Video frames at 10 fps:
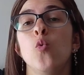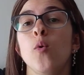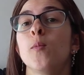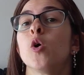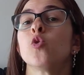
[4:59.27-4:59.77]

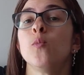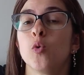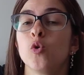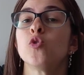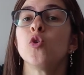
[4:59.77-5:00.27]
un modo
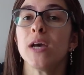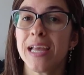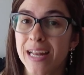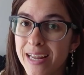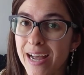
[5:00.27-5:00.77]
molto
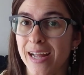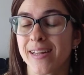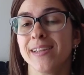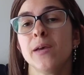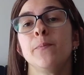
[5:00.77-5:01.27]

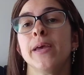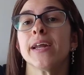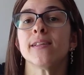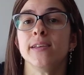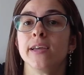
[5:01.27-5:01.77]
elegante
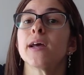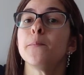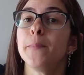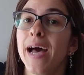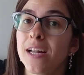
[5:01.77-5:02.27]
per
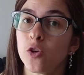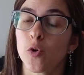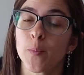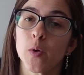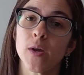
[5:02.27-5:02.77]
dire
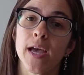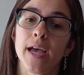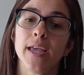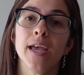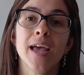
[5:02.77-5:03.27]
bagno, ok?
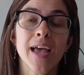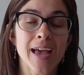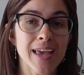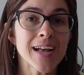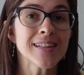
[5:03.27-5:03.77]
E